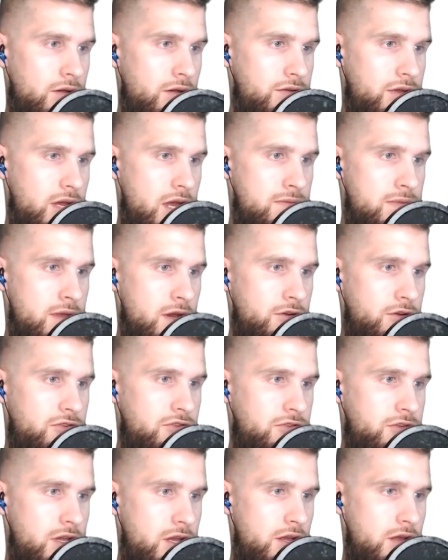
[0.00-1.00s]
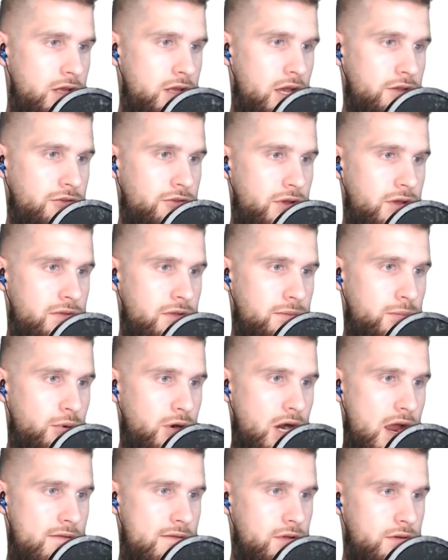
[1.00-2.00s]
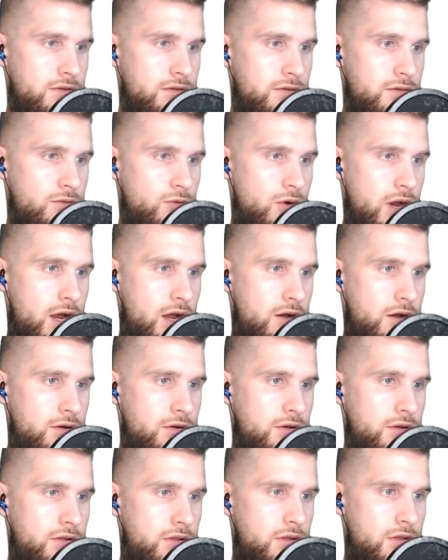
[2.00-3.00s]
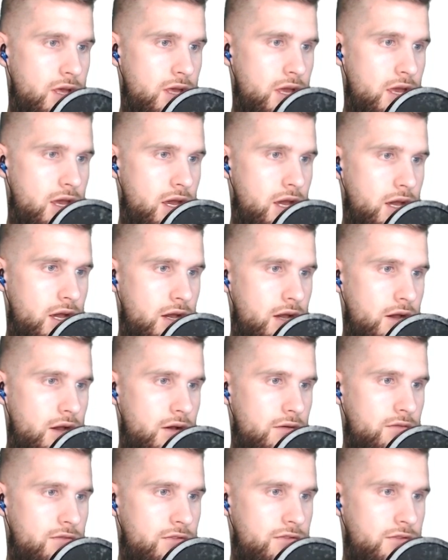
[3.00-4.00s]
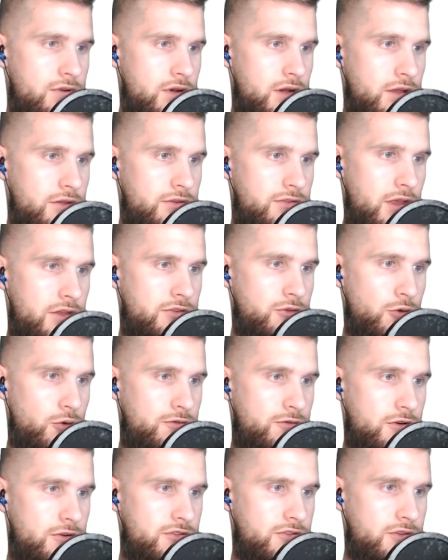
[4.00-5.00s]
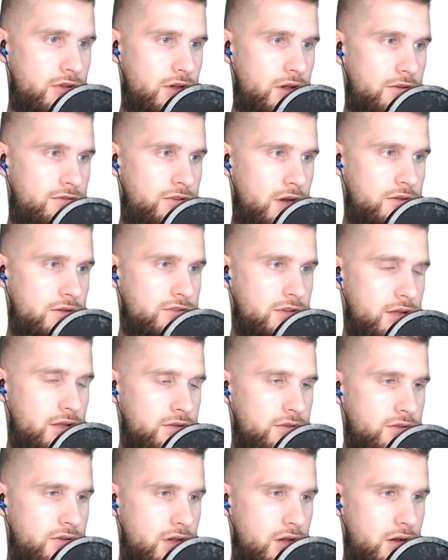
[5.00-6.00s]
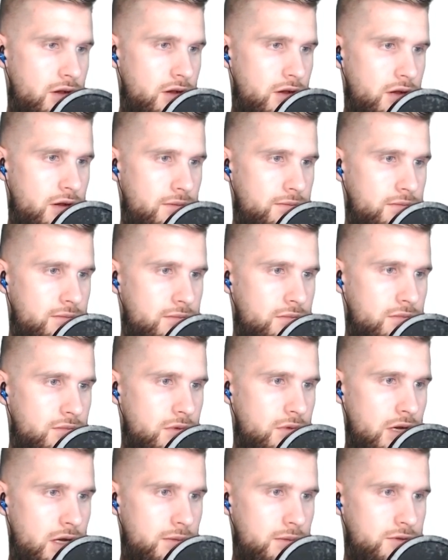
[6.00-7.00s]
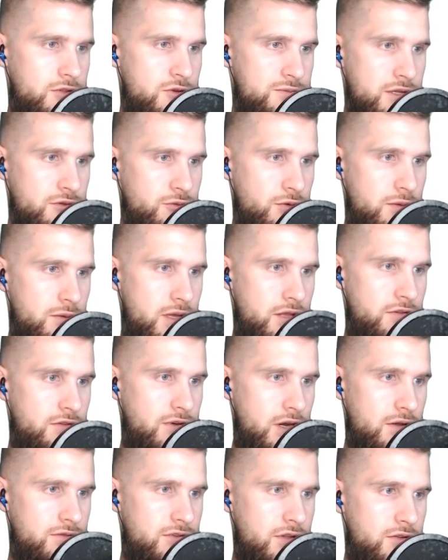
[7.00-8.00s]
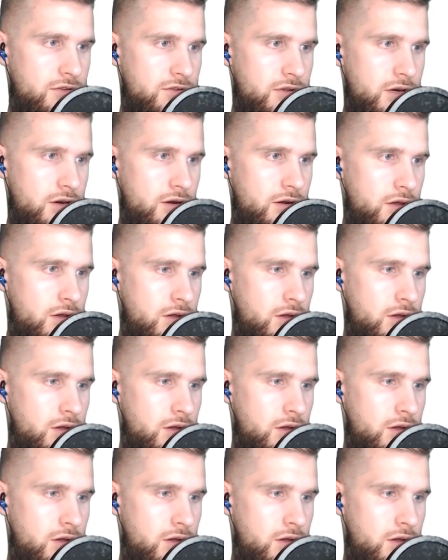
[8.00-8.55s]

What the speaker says: In their seed, yeah, so in the private round, they have, they sold it for 5 cents. I'm assuming that's what it means, 5 cents there.